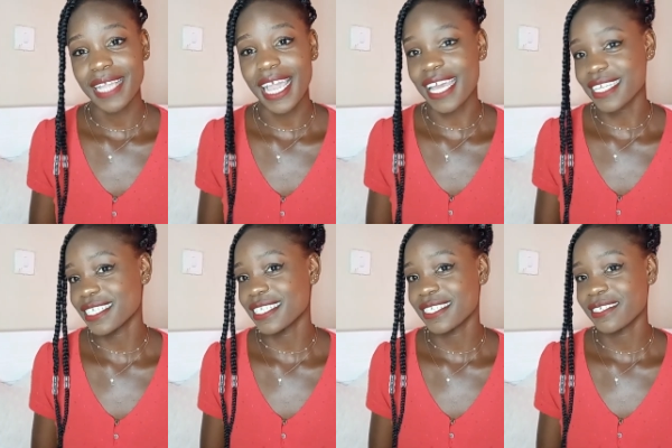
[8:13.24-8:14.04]

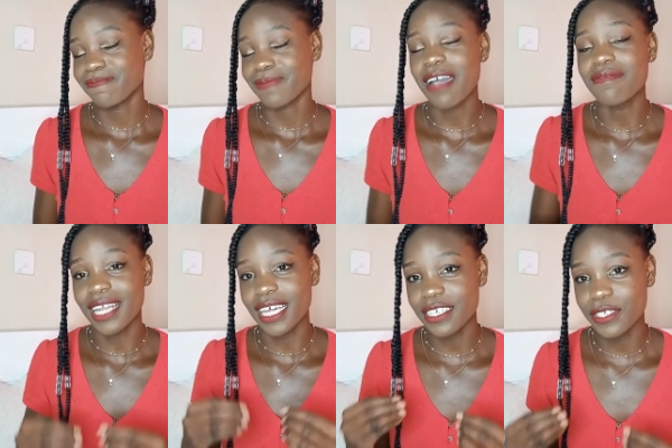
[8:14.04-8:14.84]
Guys, I've
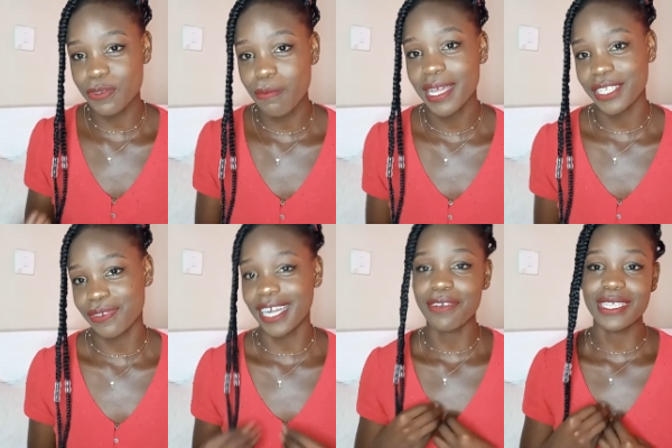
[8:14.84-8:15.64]
learned so much
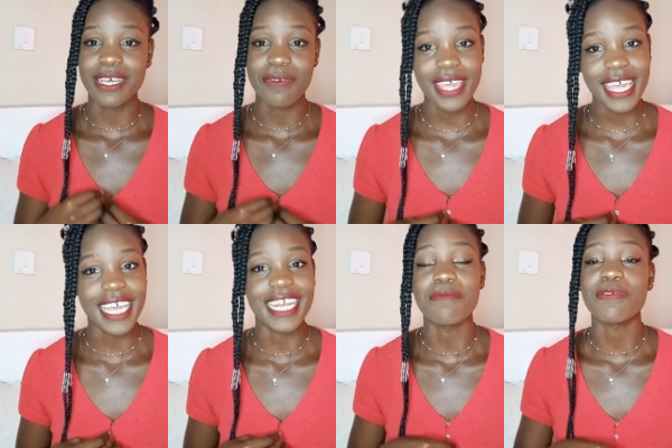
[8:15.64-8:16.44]
when I was away,
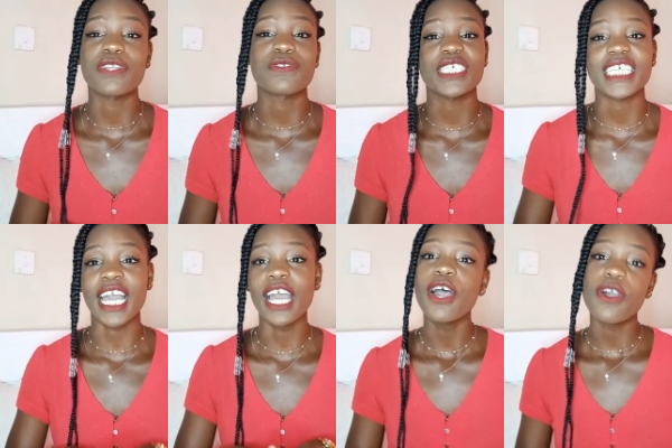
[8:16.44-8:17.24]
and I'm going to share
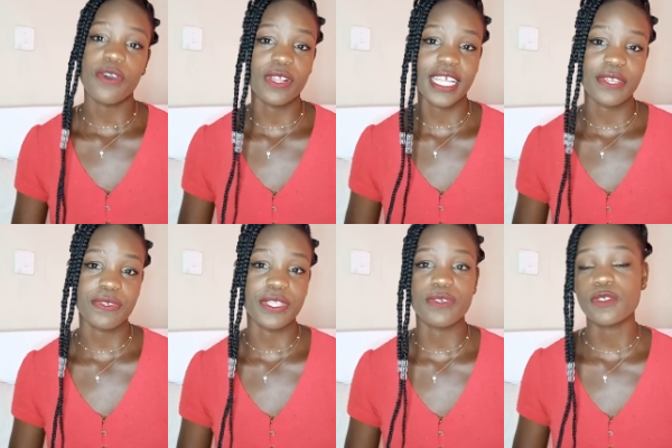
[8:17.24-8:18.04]
all that
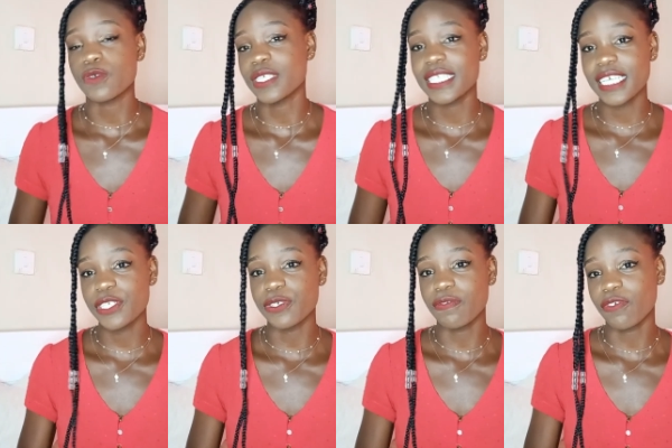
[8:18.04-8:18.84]
with you, so stay
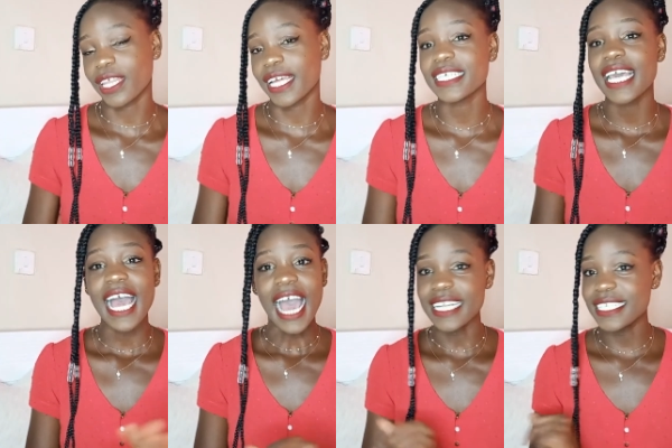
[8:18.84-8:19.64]
tuned for that.
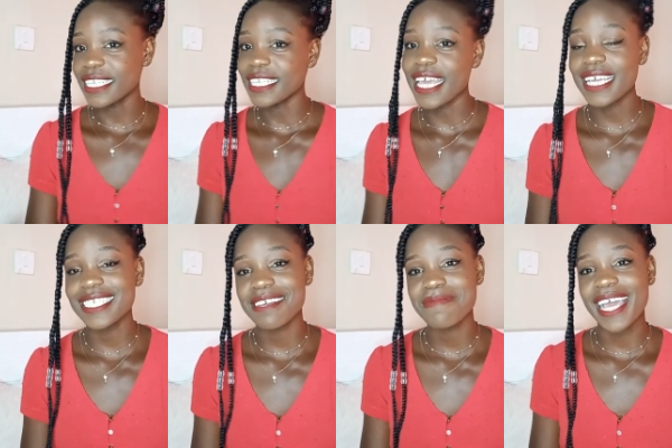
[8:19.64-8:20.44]
Until next
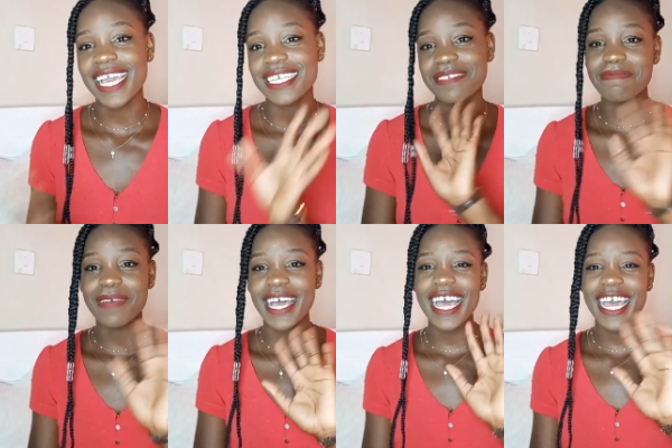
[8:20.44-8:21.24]
time, guys,
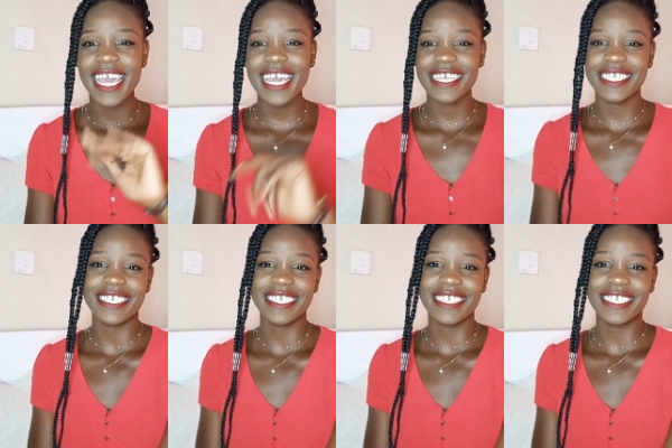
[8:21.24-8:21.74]
bye.